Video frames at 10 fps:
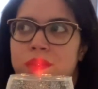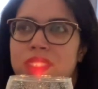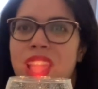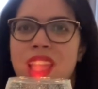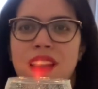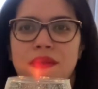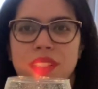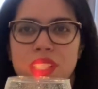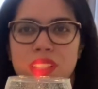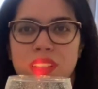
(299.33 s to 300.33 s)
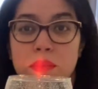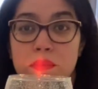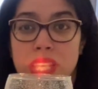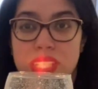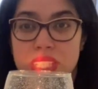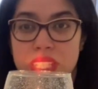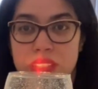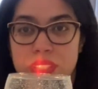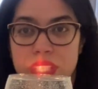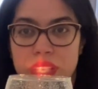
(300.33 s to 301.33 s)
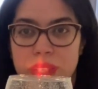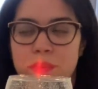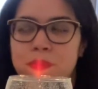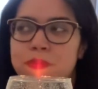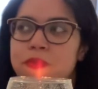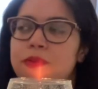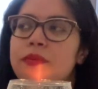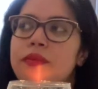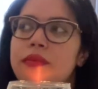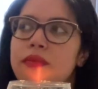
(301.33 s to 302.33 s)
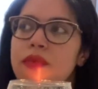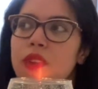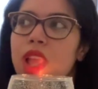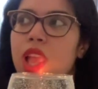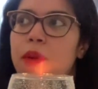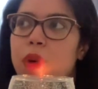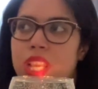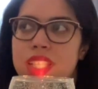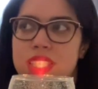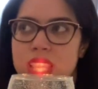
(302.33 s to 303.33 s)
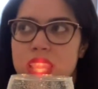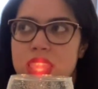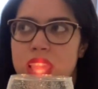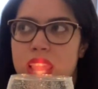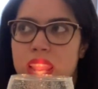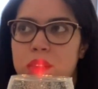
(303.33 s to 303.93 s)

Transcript: heavy meditative state. And when I say that, I